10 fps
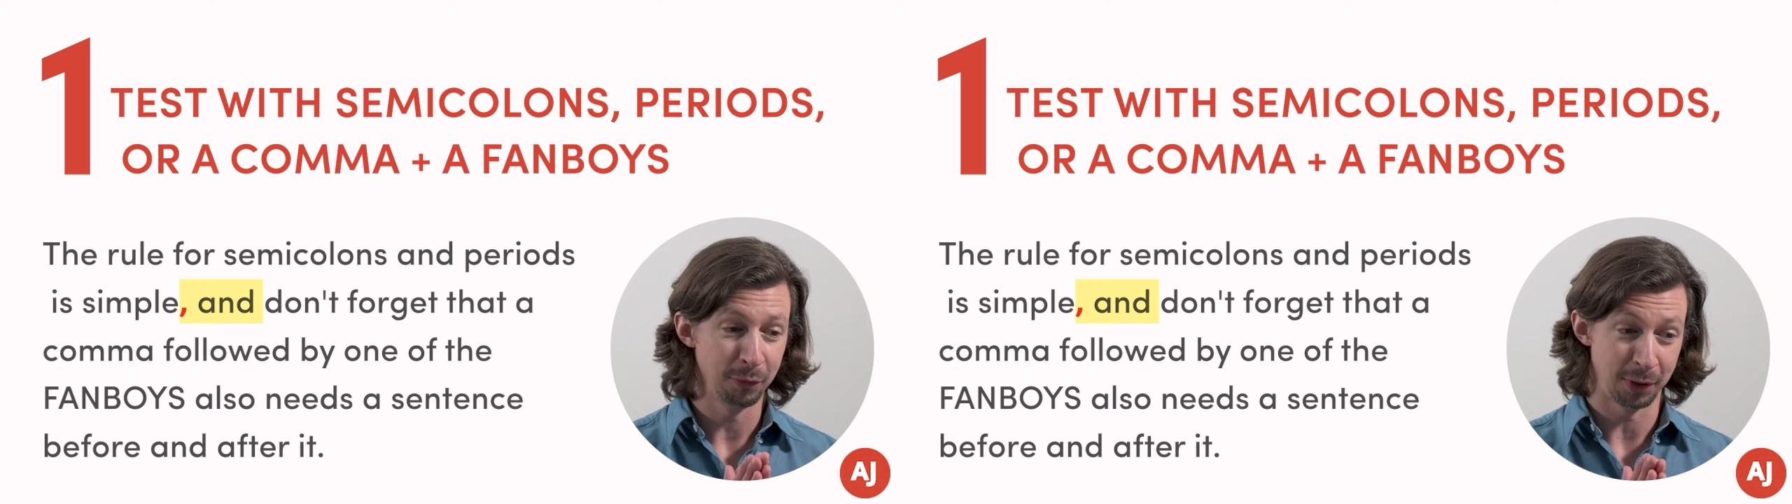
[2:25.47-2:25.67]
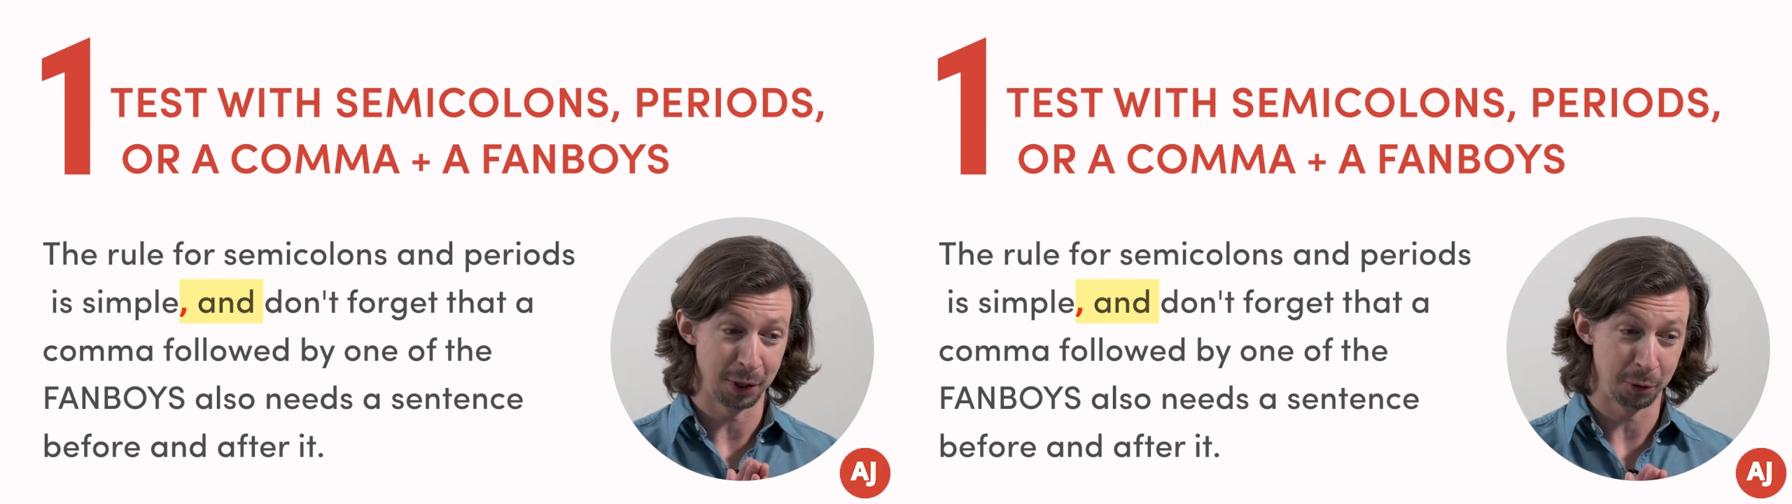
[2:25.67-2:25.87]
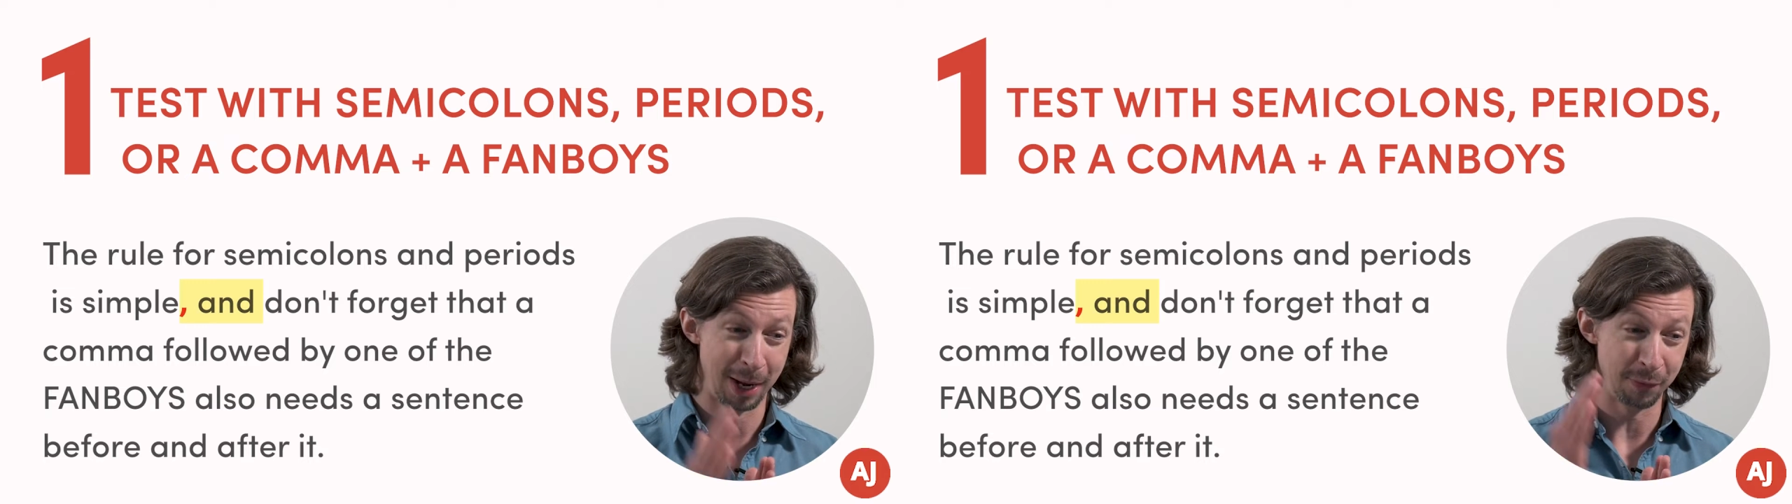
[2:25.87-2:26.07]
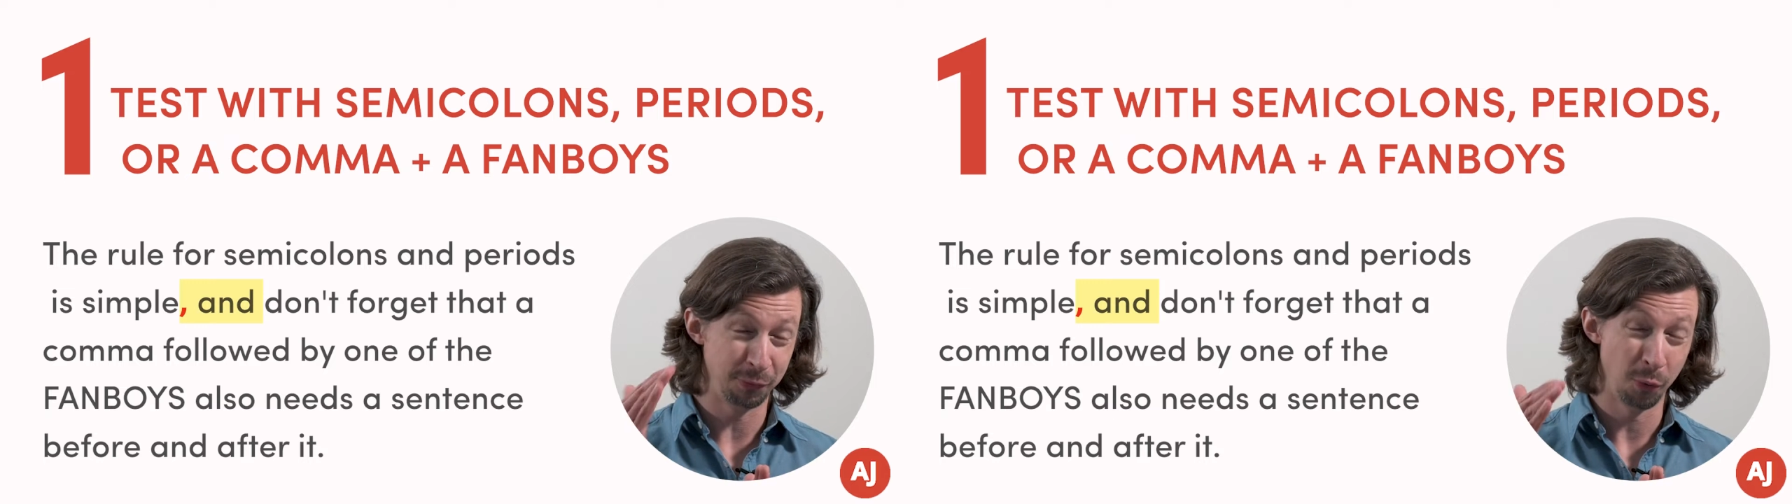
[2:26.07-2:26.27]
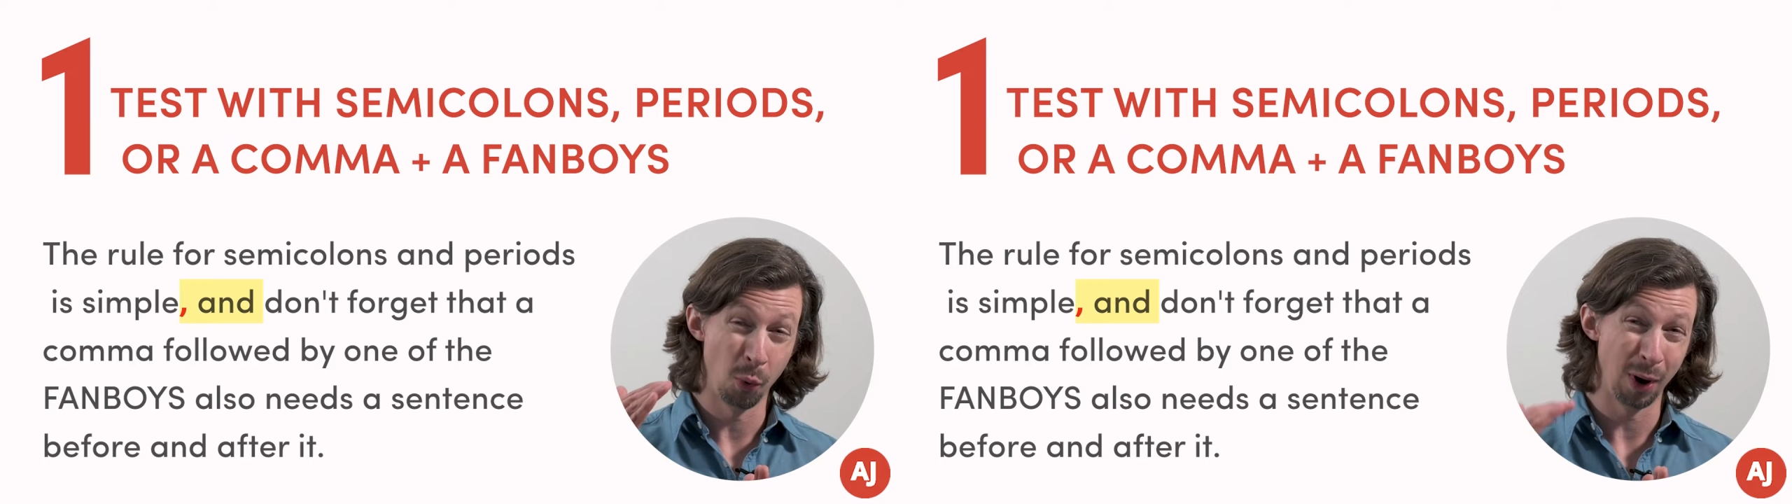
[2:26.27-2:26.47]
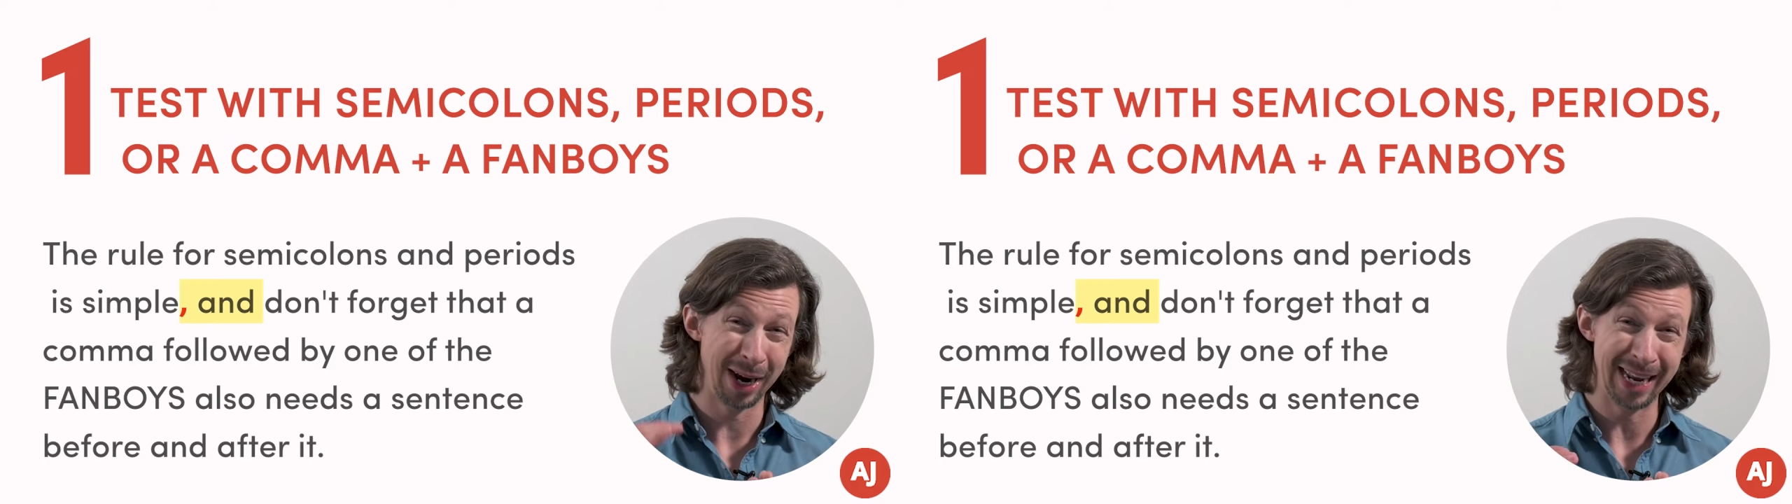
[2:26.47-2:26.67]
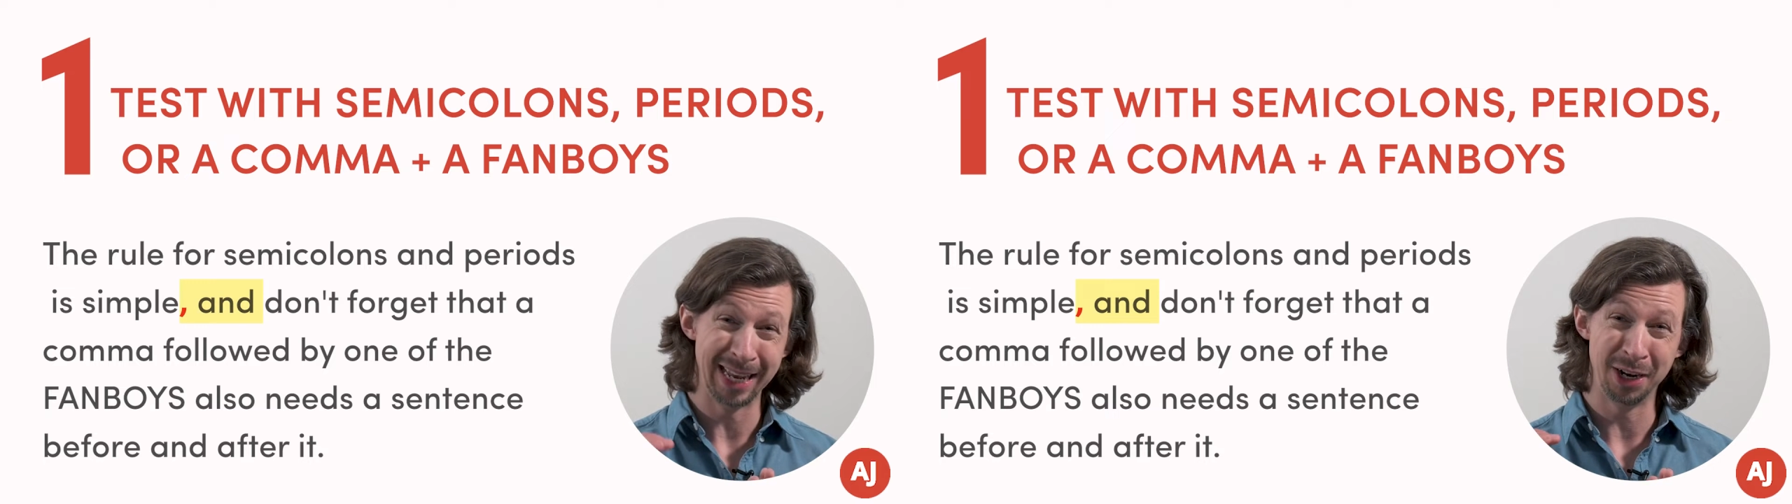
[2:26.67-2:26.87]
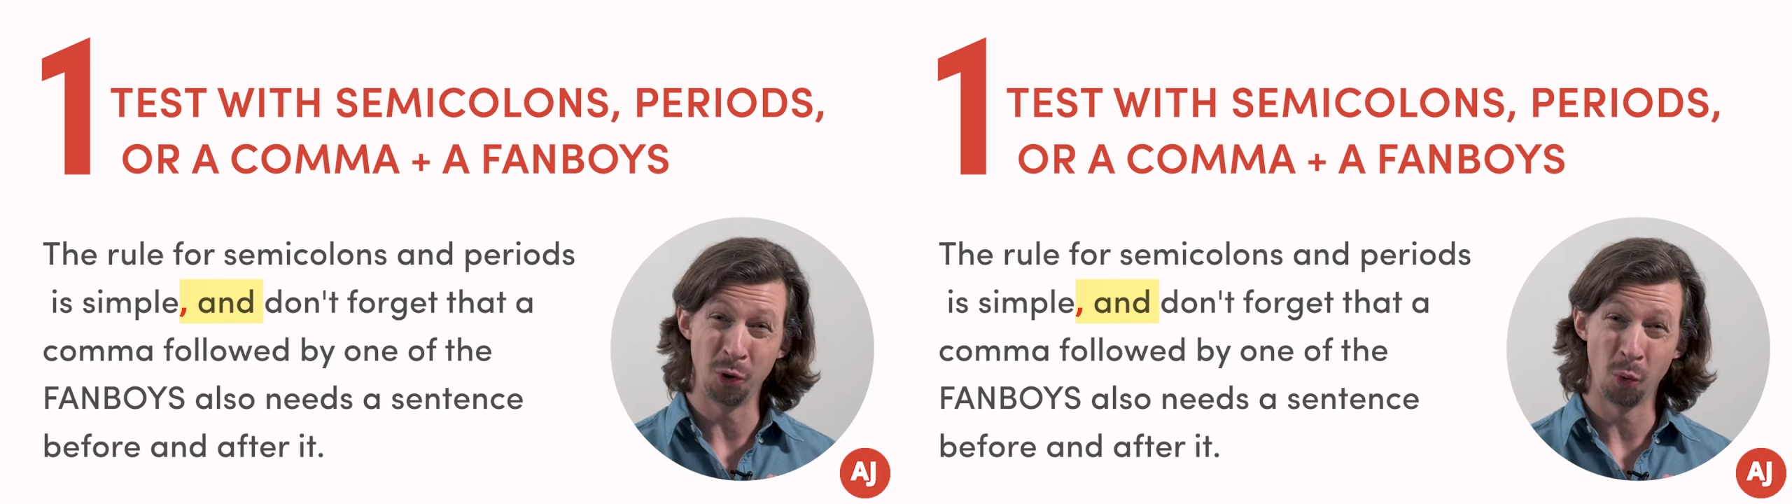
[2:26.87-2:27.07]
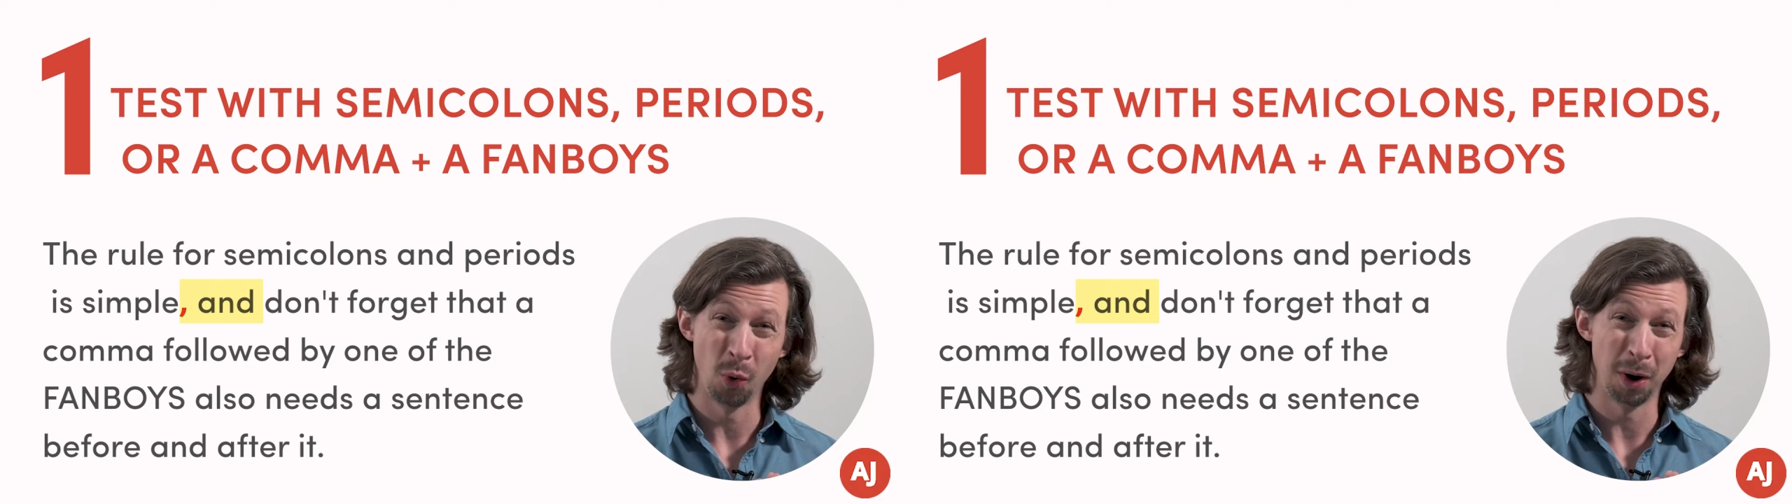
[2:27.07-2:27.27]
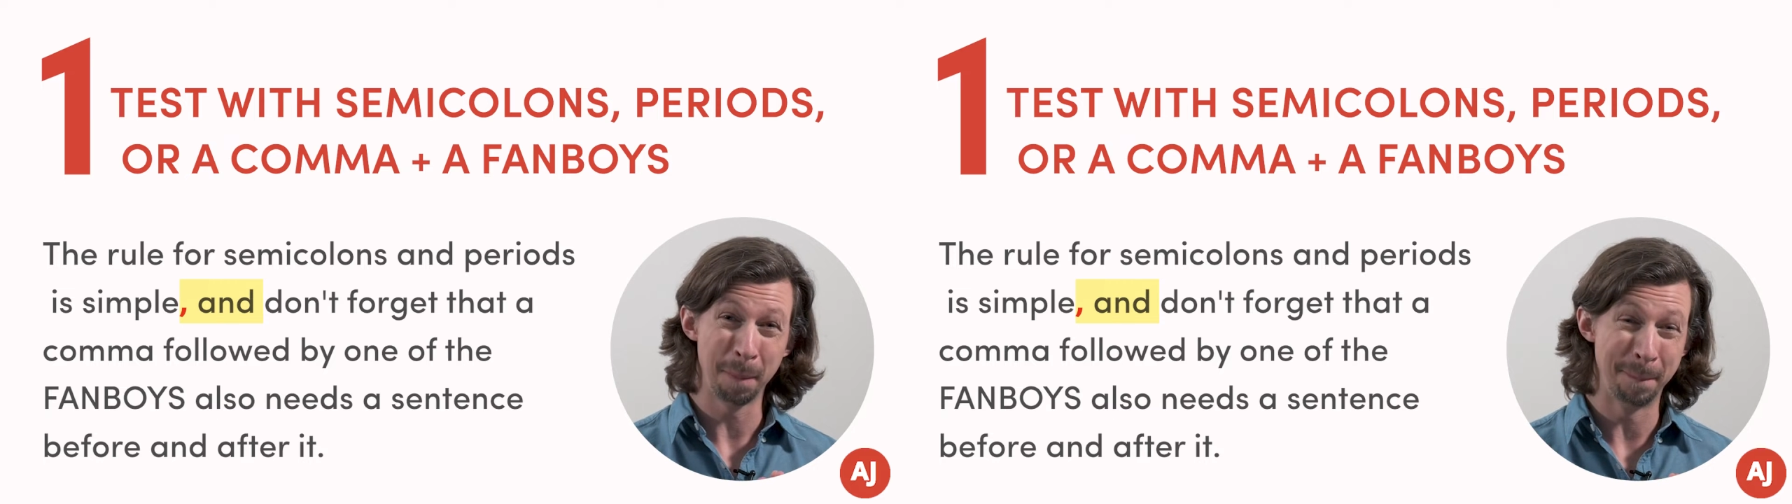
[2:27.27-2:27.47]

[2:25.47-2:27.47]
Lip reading: followed by for and nor,